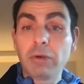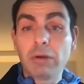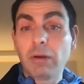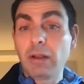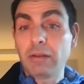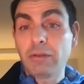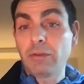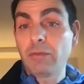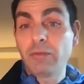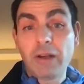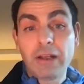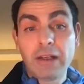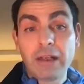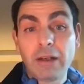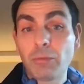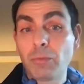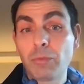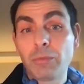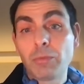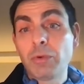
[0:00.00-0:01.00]
want to find
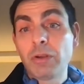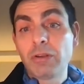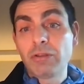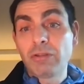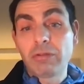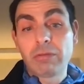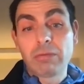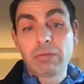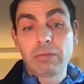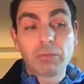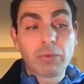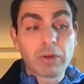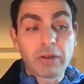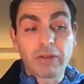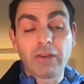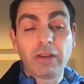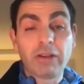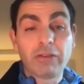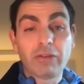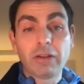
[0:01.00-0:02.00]
out which
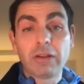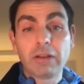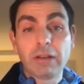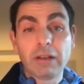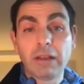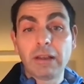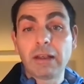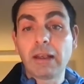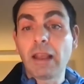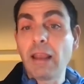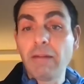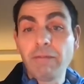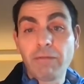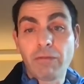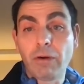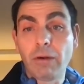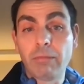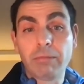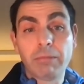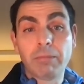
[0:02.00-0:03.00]
workstation it came
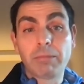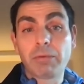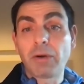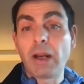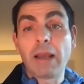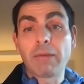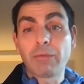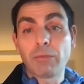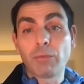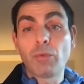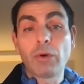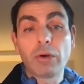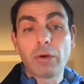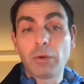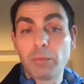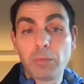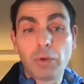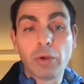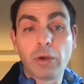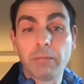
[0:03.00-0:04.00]
from, perhaps one
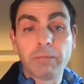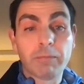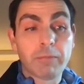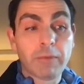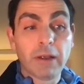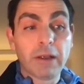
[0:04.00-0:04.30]
or more.